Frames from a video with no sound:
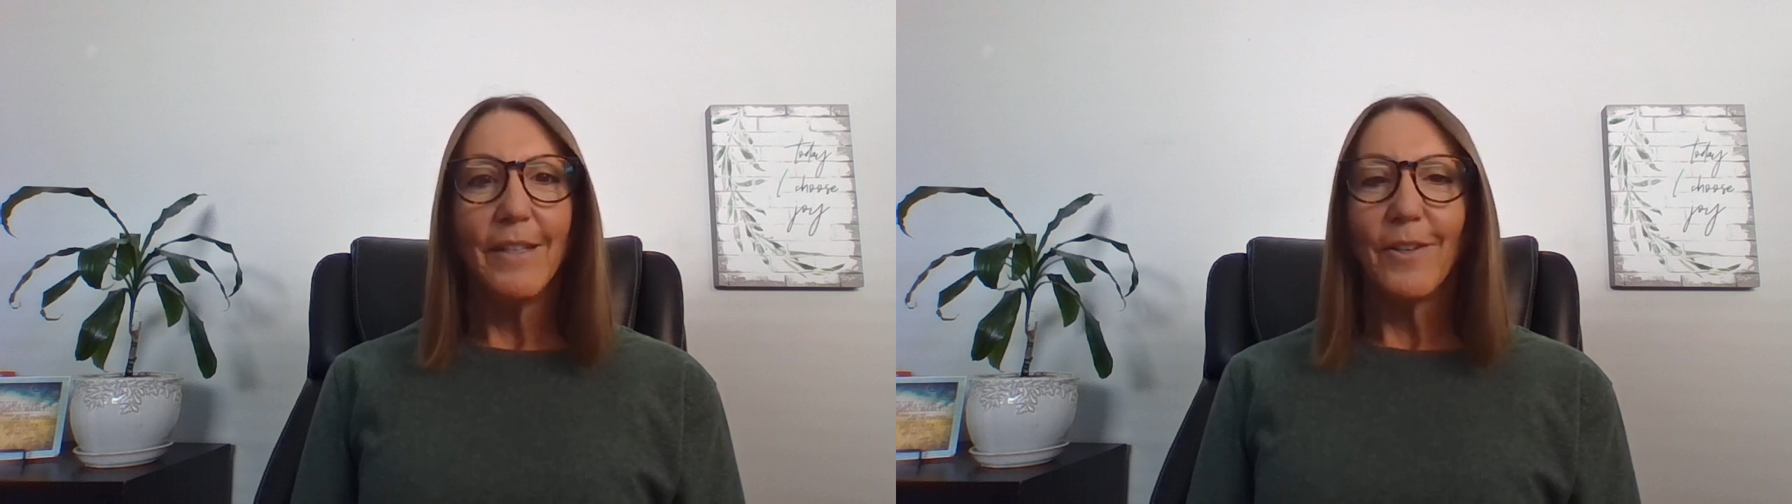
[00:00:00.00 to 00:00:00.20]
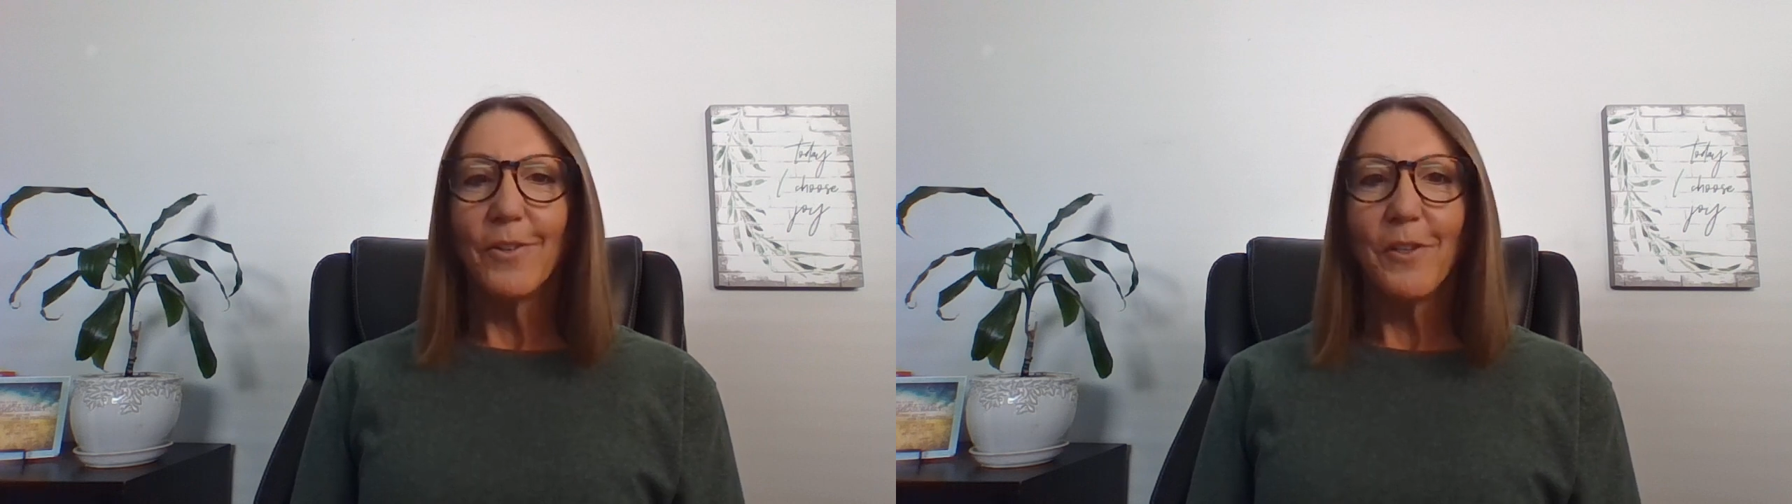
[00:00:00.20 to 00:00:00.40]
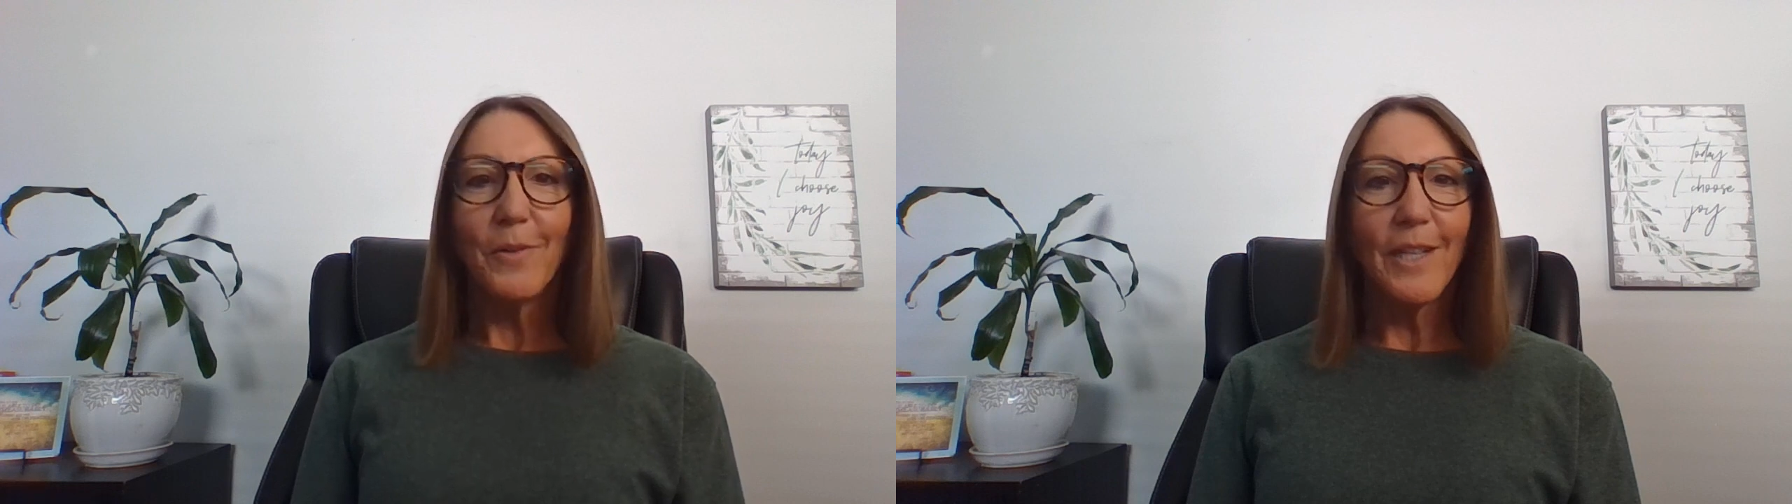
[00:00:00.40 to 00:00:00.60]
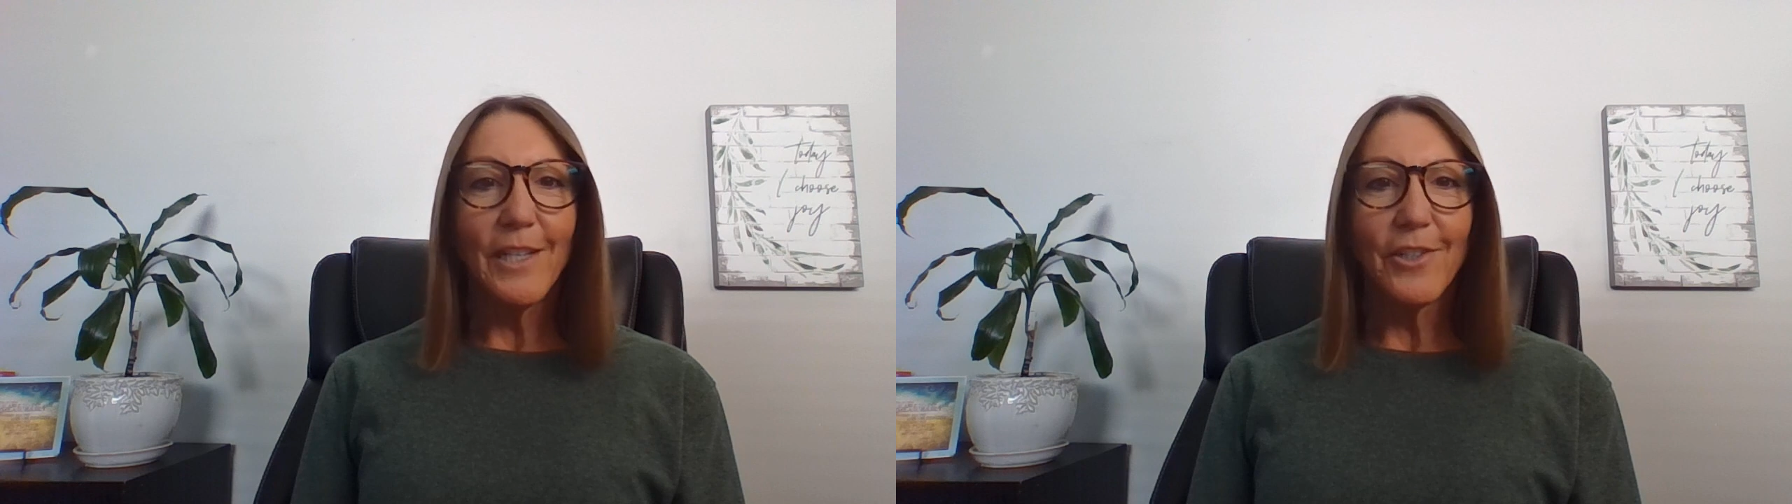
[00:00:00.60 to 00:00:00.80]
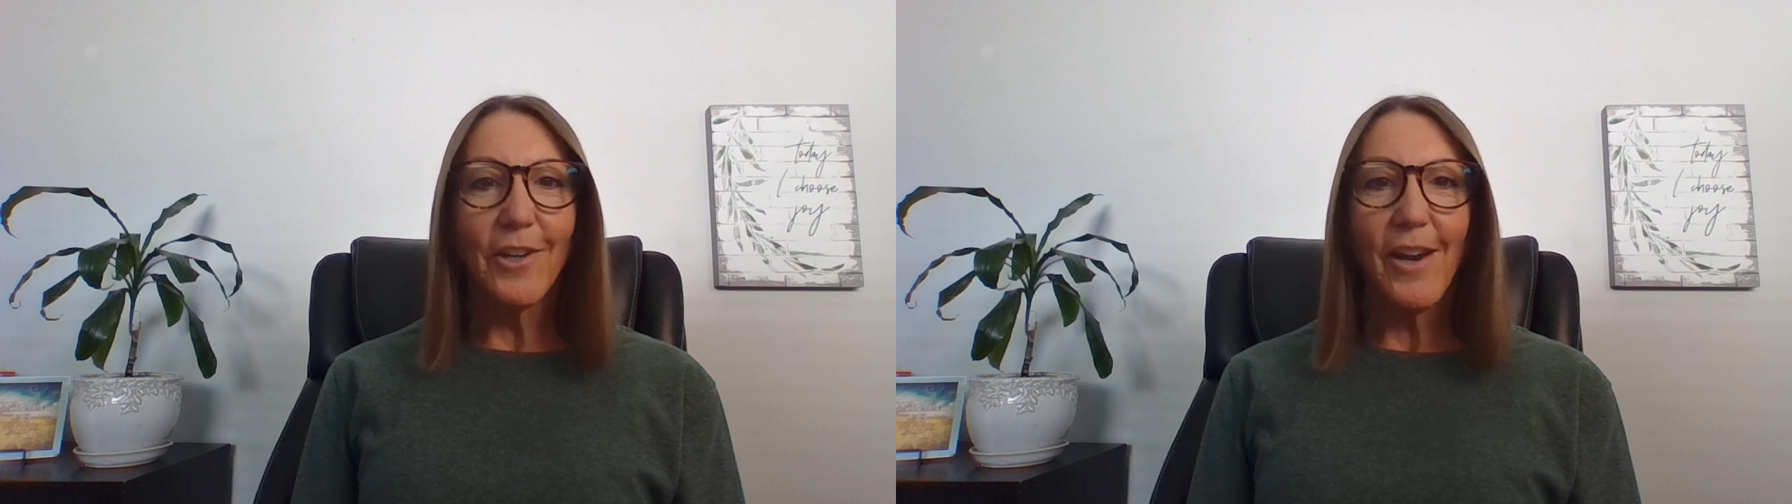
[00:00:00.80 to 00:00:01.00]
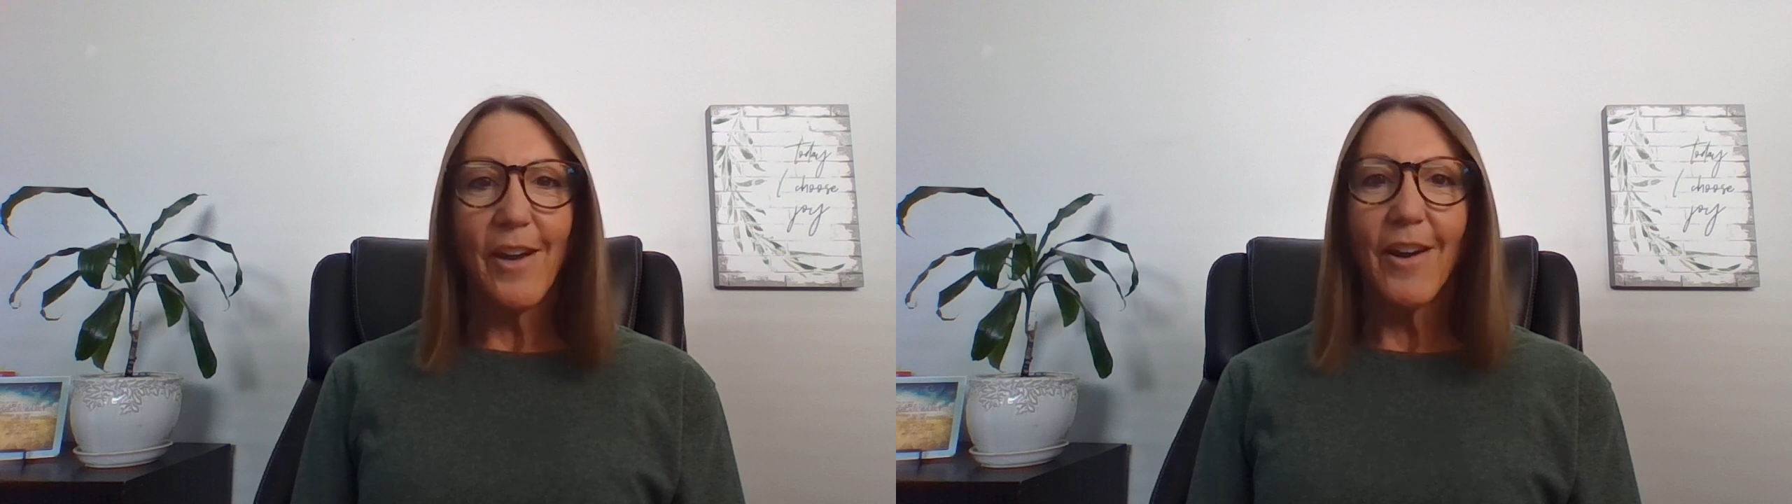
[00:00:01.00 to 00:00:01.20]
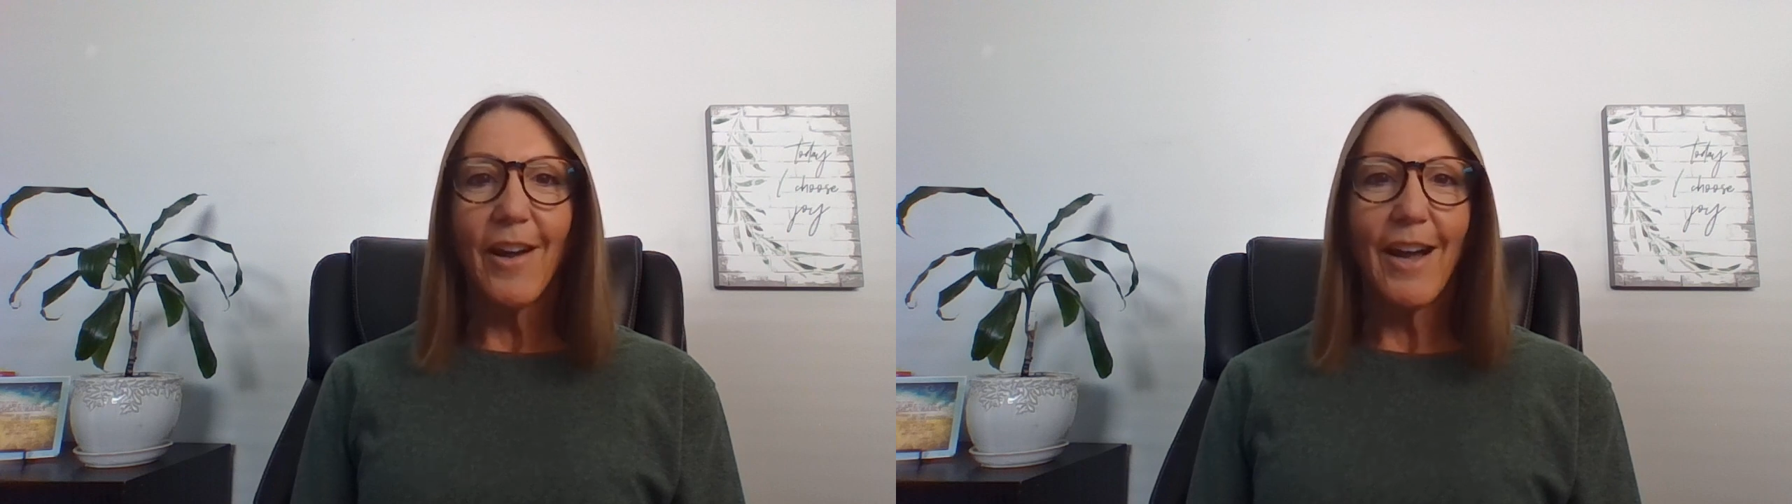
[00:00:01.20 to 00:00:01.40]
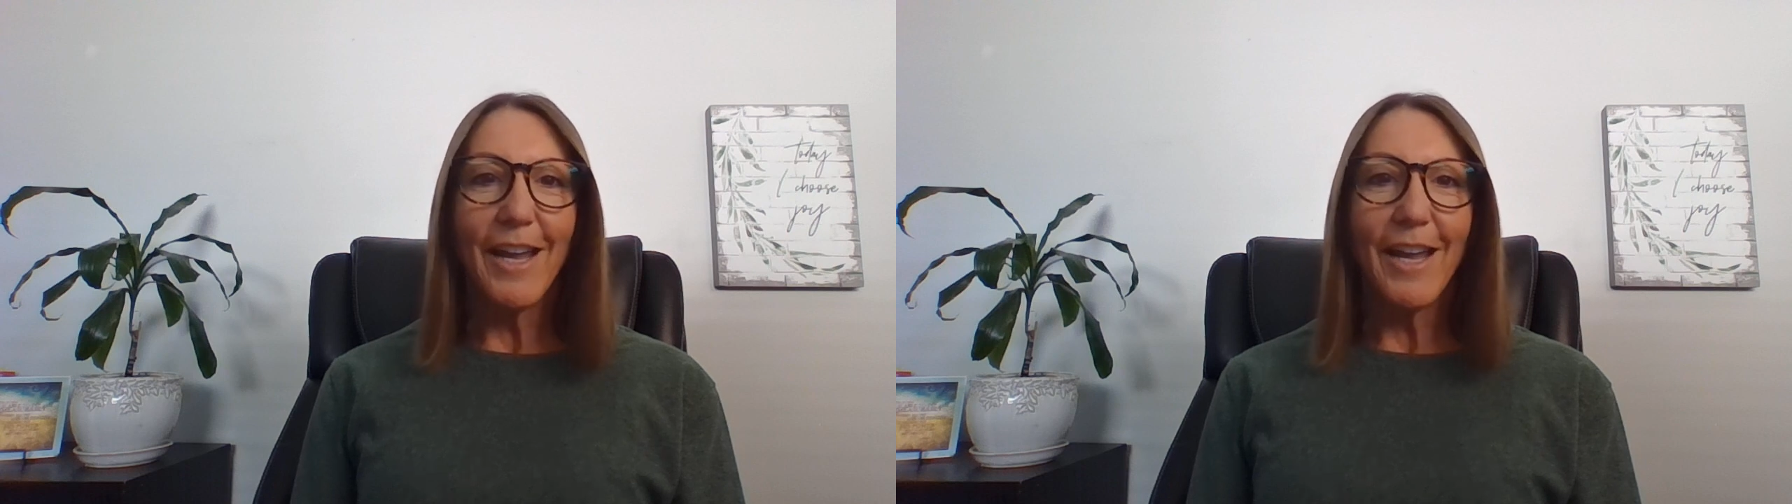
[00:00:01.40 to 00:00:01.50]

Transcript: there's no danger here.